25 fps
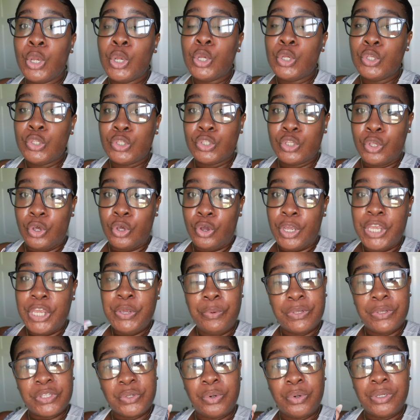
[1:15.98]
So he
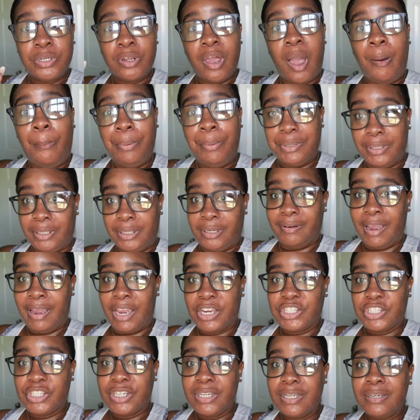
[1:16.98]
was going the opposite
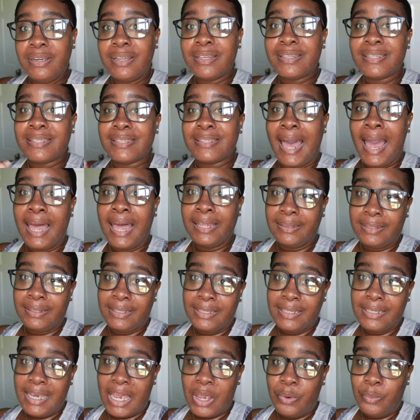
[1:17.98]
direction.
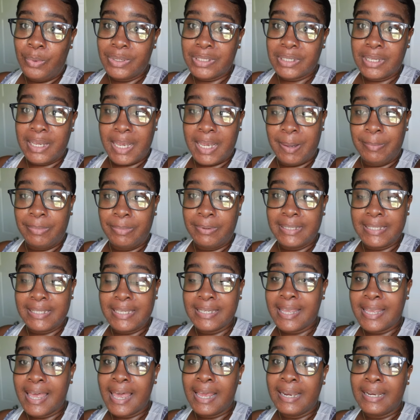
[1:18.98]
Sadly, I wasn't able to
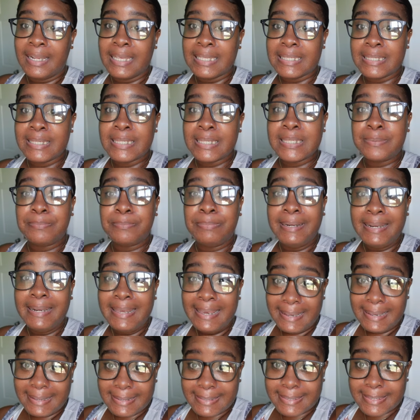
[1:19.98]
get a license
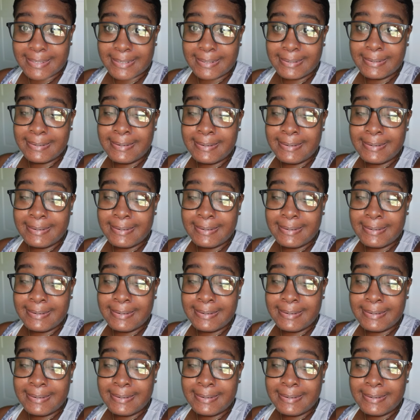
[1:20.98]
plate.